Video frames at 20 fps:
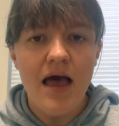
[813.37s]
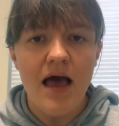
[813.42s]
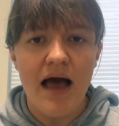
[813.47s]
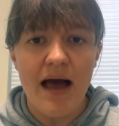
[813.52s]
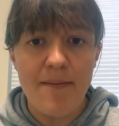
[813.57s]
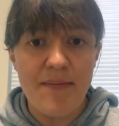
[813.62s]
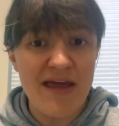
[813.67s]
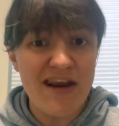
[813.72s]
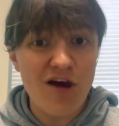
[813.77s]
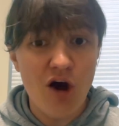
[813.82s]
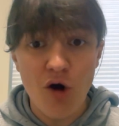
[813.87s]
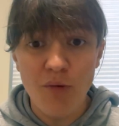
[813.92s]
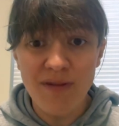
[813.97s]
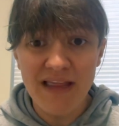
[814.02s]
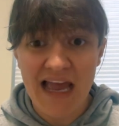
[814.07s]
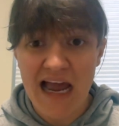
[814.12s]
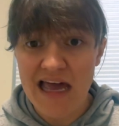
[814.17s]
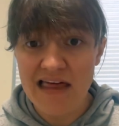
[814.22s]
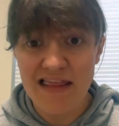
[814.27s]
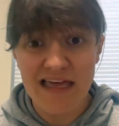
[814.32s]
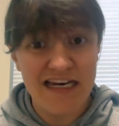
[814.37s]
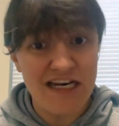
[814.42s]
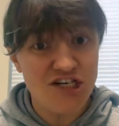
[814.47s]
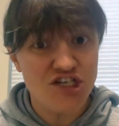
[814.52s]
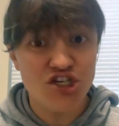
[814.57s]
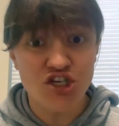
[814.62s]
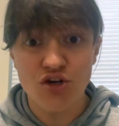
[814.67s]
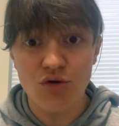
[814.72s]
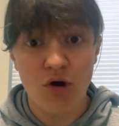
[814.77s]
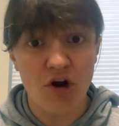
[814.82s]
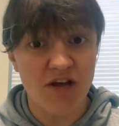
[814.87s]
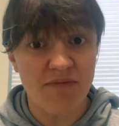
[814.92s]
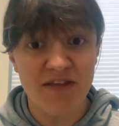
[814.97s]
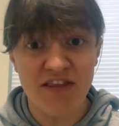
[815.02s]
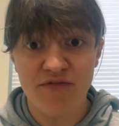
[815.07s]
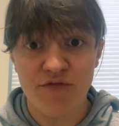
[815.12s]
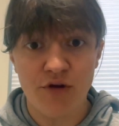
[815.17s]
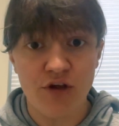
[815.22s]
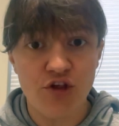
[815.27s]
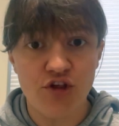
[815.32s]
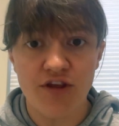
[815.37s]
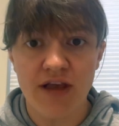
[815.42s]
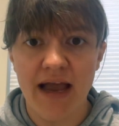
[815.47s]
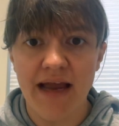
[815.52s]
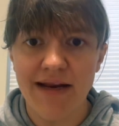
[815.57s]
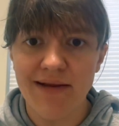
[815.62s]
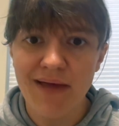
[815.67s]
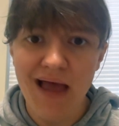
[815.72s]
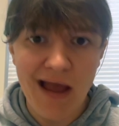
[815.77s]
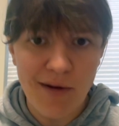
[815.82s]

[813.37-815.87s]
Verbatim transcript: um, and it only highlighted two arguments for each side.